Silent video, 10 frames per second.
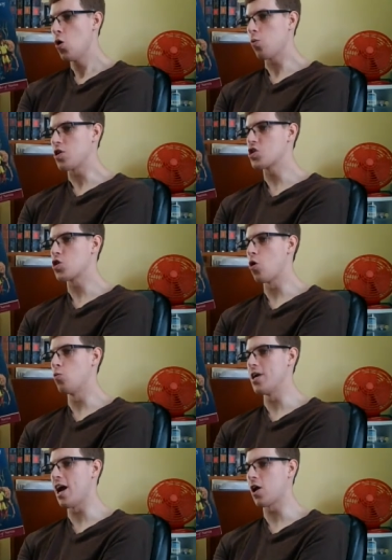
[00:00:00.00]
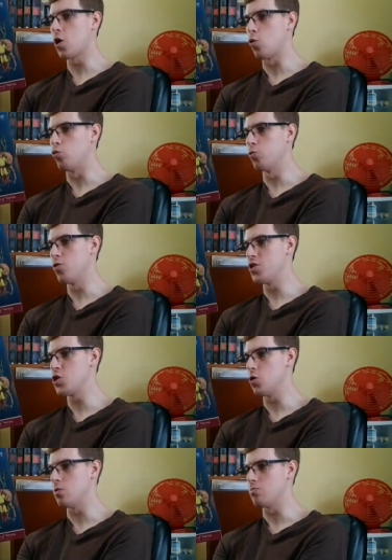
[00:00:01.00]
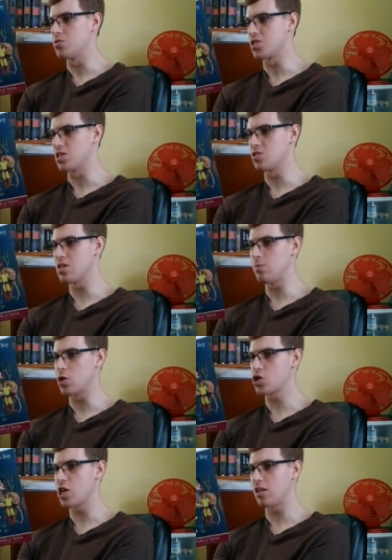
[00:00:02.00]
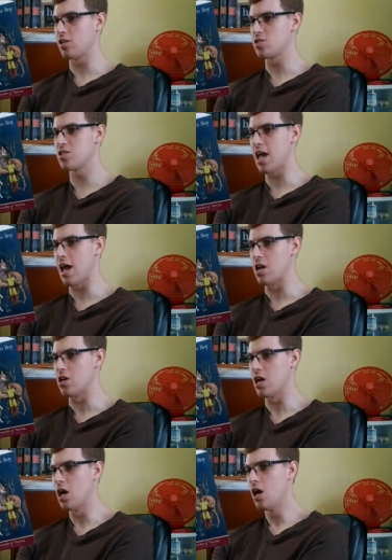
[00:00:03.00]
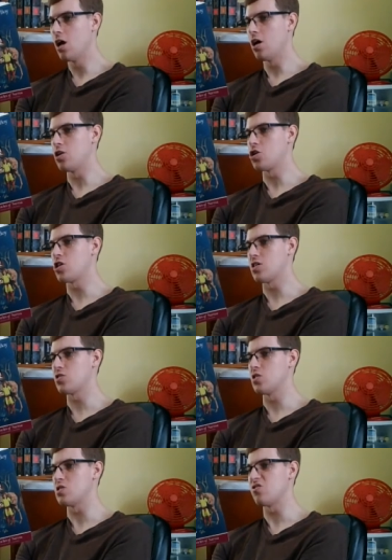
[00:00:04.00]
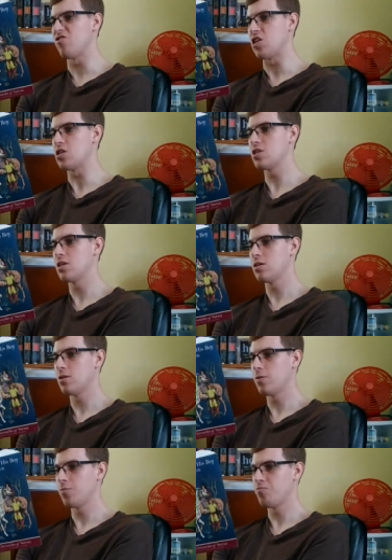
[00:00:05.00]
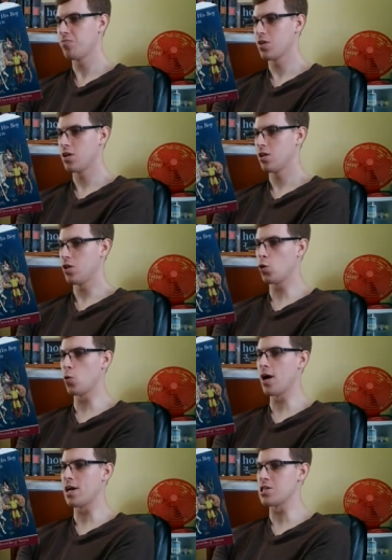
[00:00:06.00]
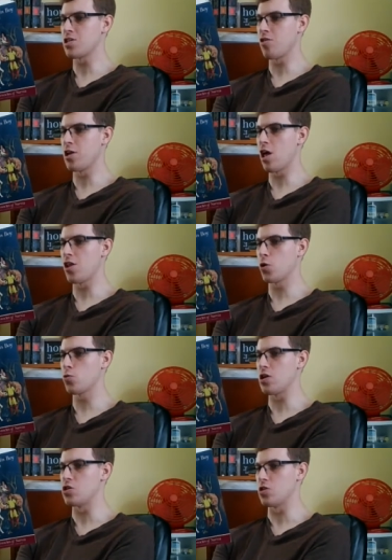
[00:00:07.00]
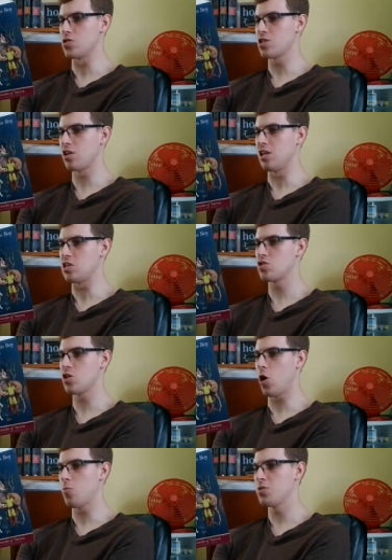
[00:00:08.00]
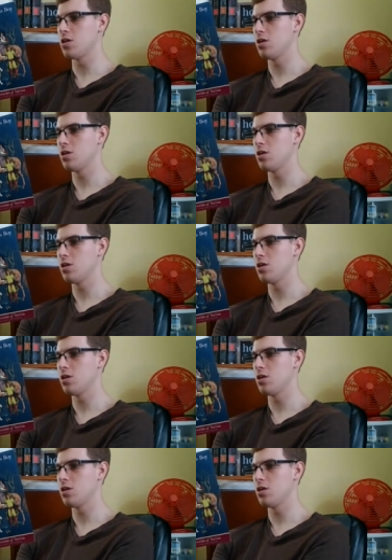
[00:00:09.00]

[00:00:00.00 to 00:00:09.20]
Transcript: which re-echoed through the tombs and seemed to shake the sand under Shasta's feet. The cries of the other creatures suddenly stopped,